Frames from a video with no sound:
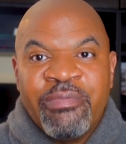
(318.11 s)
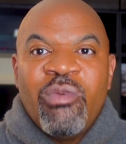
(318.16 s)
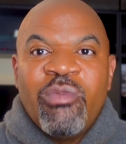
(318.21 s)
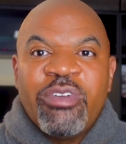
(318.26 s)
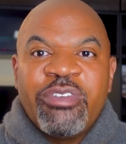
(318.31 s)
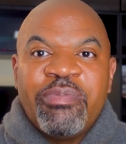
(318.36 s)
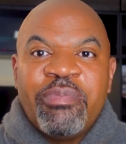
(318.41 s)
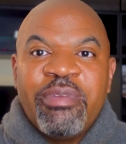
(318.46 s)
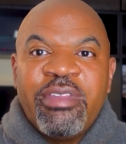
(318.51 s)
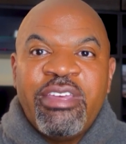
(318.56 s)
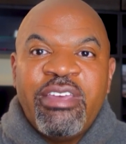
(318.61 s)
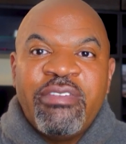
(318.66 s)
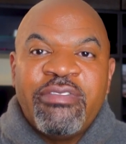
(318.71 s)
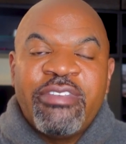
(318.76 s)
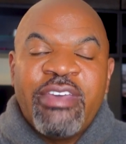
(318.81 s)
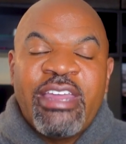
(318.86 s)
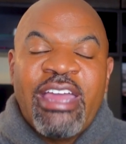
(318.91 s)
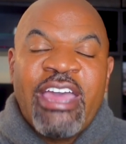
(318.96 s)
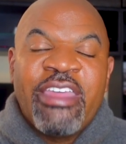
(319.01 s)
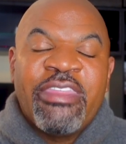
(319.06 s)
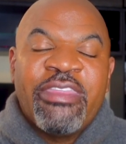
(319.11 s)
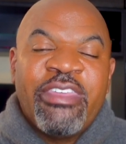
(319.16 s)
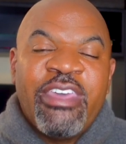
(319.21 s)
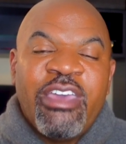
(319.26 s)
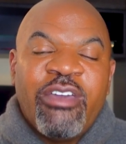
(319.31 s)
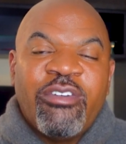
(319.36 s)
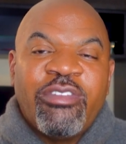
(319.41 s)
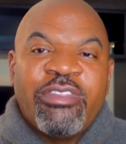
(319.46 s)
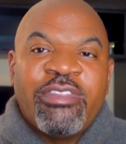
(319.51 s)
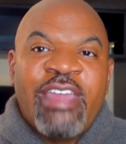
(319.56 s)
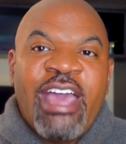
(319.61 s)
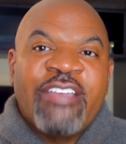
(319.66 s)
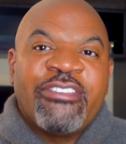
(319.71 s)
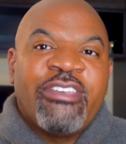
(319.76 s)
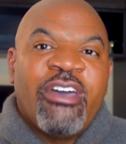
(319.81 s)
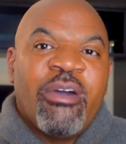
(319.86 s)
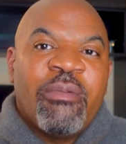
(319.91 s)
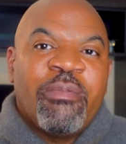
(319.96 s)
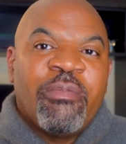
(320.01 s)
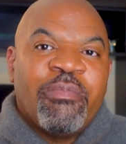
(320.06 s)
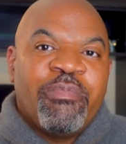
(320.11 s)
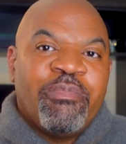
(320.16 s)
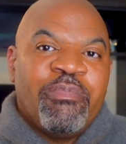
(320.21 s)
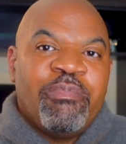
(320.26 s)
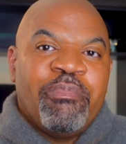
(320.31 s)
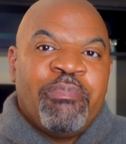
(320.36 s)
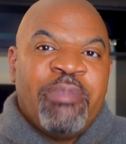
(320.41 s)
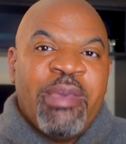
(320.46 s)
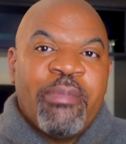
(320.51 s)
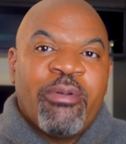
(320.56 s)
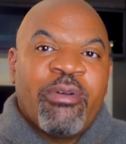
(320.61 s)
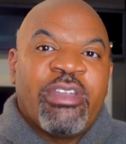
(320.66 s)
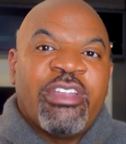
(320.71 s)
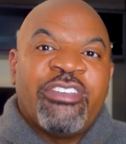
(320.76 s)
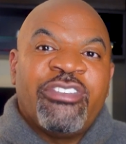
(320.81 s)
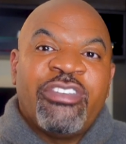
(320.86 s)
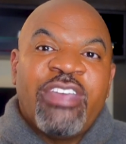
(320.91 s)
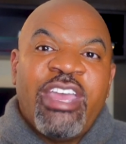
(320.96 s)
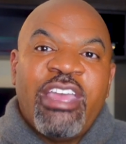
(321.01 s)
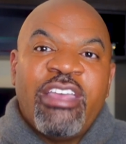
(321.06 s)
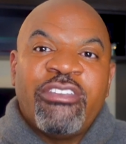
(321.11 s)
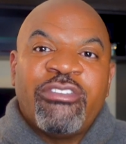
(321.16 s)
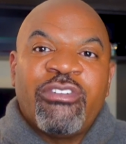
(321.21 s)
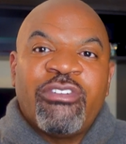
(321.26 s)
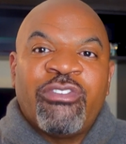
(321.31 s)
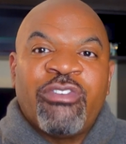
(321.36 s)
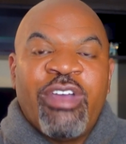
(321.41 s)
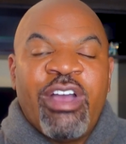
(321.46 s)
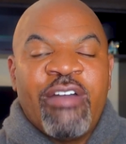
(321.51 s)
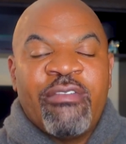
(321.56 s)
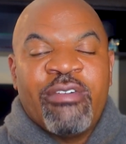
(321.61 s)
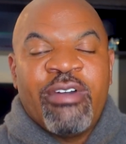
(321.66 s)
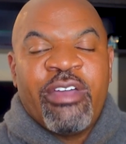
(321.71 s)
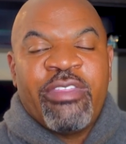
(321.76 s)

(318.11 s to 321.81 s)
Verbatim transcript: which believes that I think that's how people are going to change their travel.